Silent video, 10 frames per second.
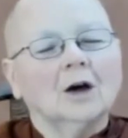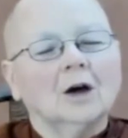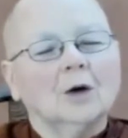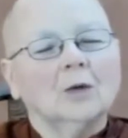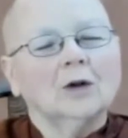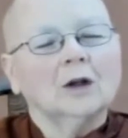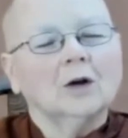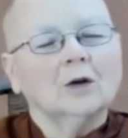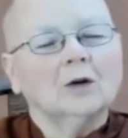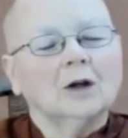
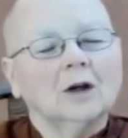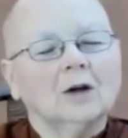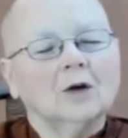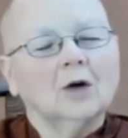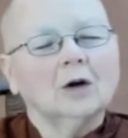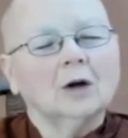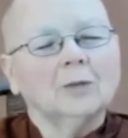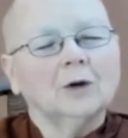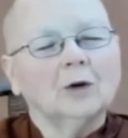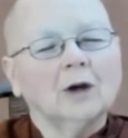without getting caught up
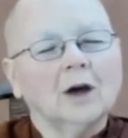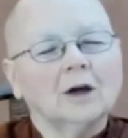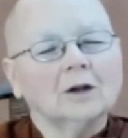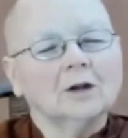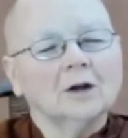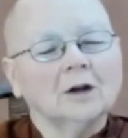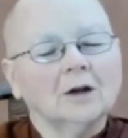in reacting.